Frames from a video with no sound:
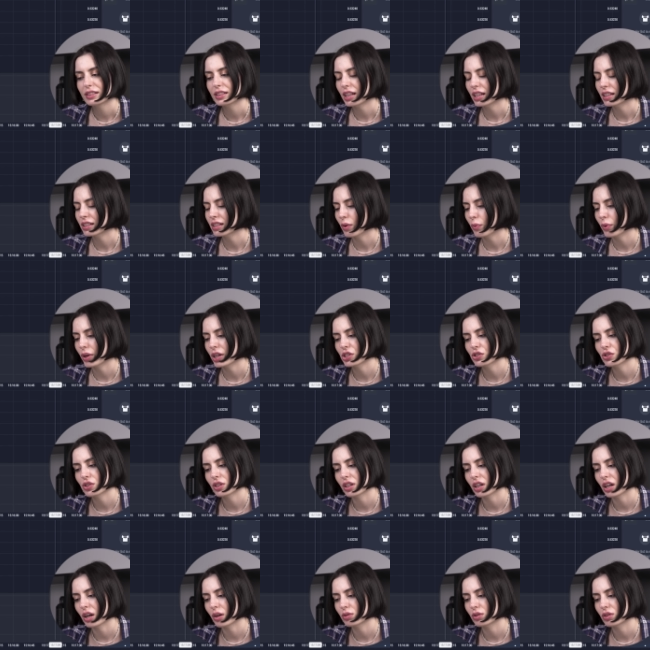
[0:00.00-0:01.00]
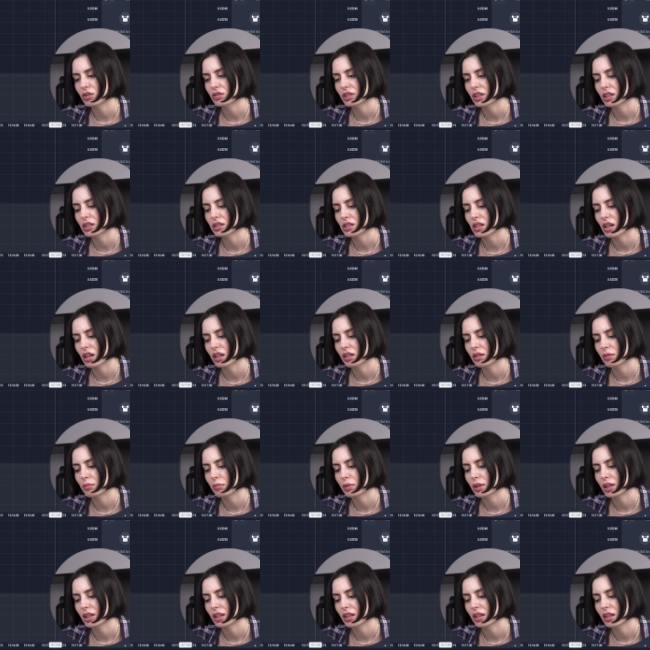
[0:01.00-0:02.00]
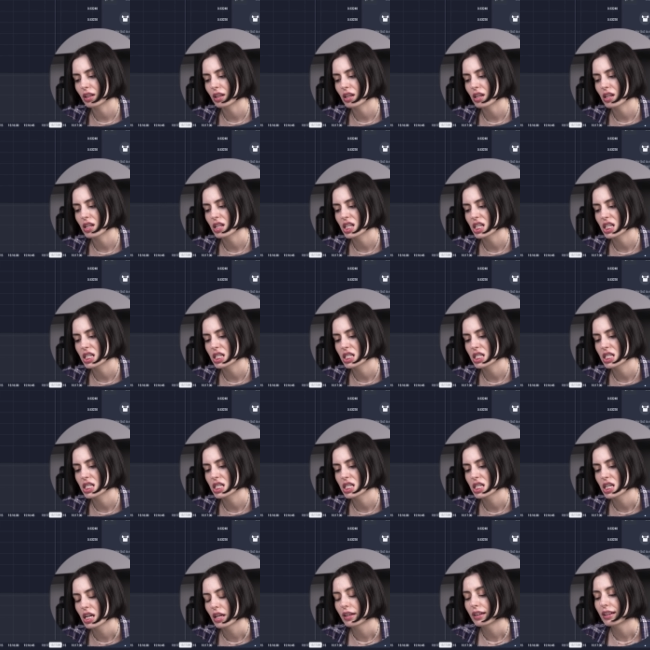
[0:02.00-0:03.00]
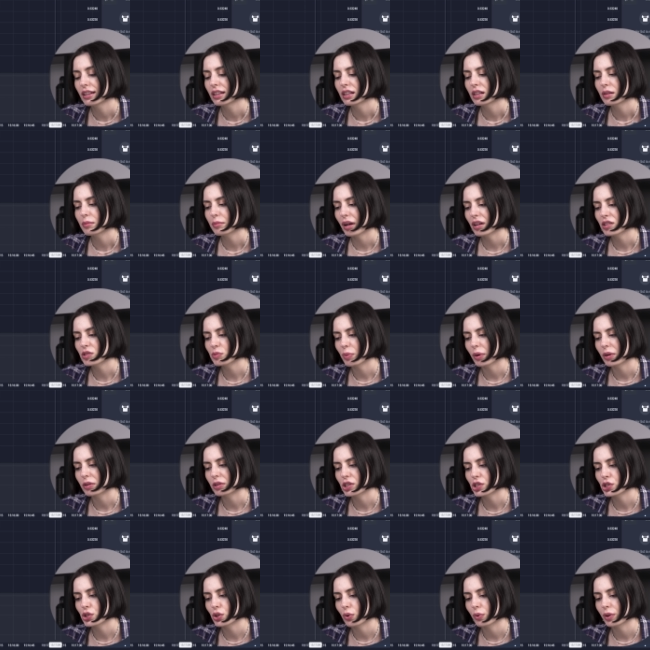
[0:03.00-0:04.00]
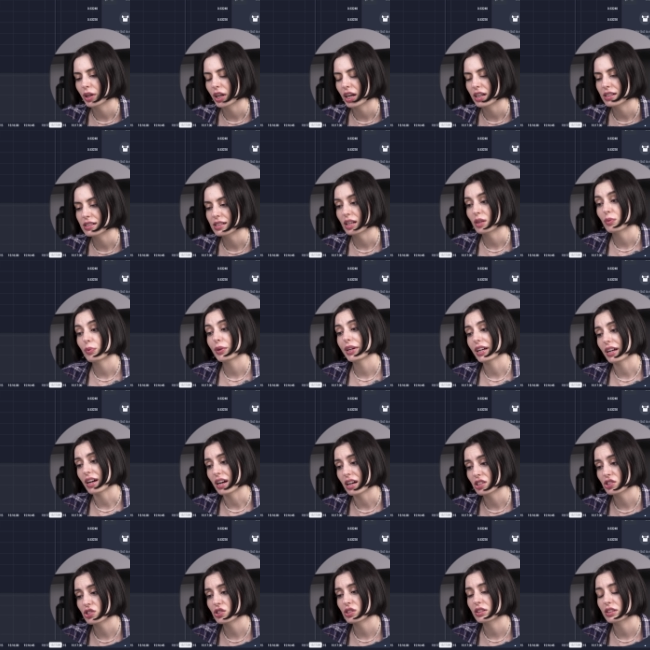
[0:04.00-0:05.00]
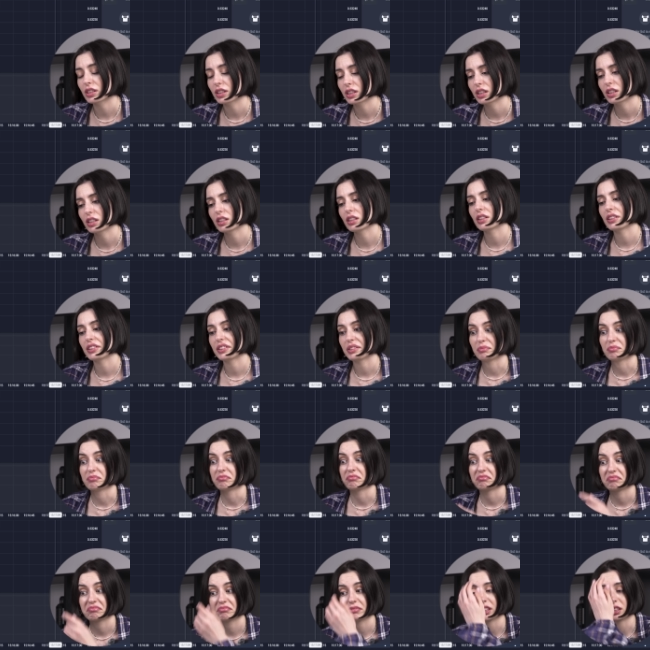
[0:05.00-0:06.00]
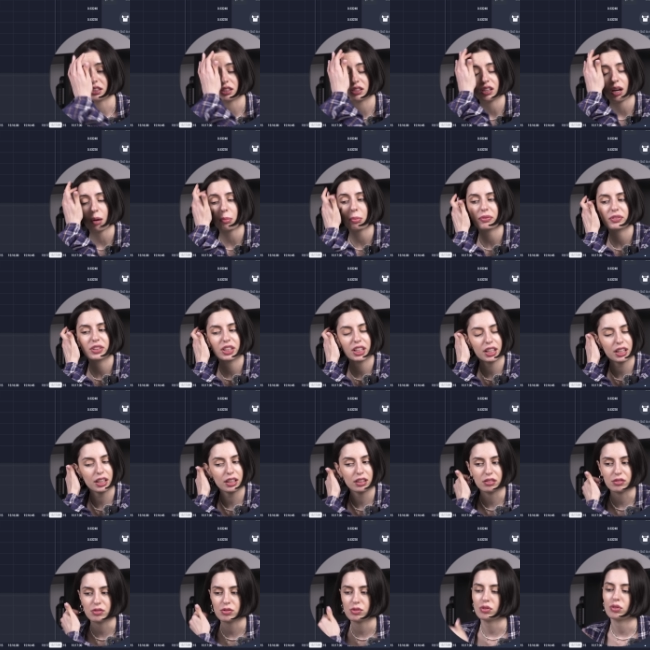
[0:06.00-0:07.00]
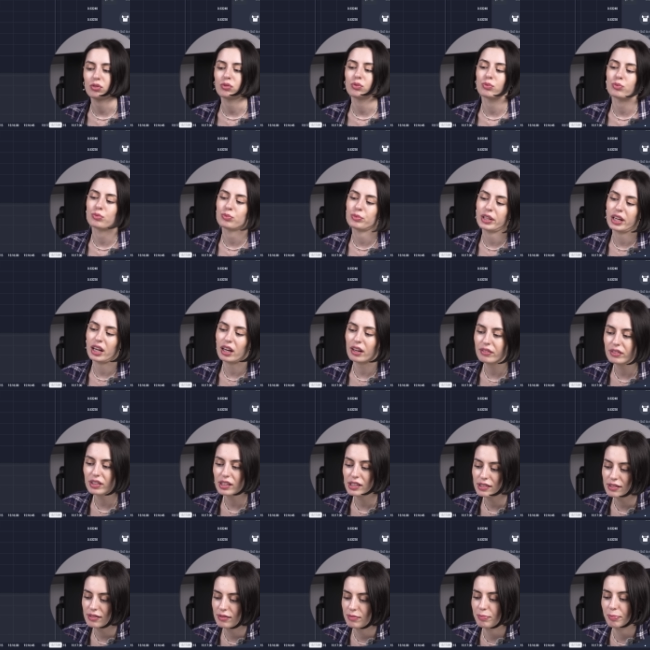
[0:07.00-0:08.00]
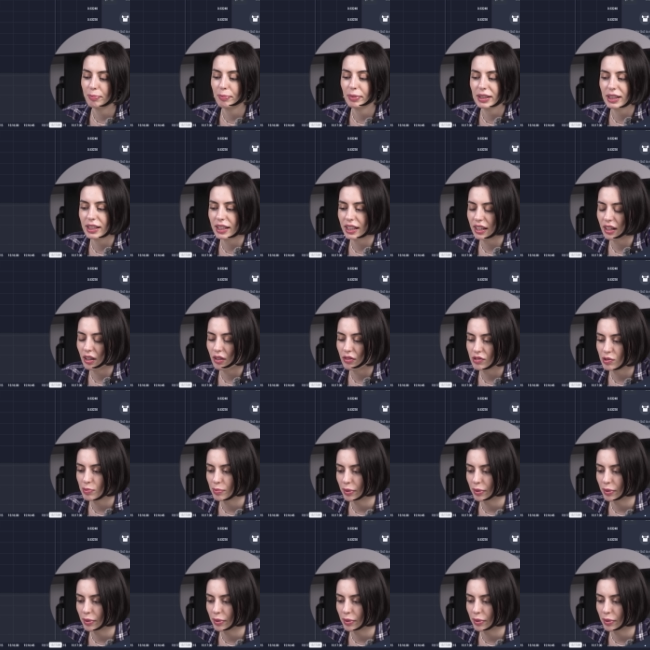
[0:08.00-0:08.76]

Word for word: that's the question how long that's gonna be. Boss power showing us, and we are actually at the top of the hill, so we have this plenty of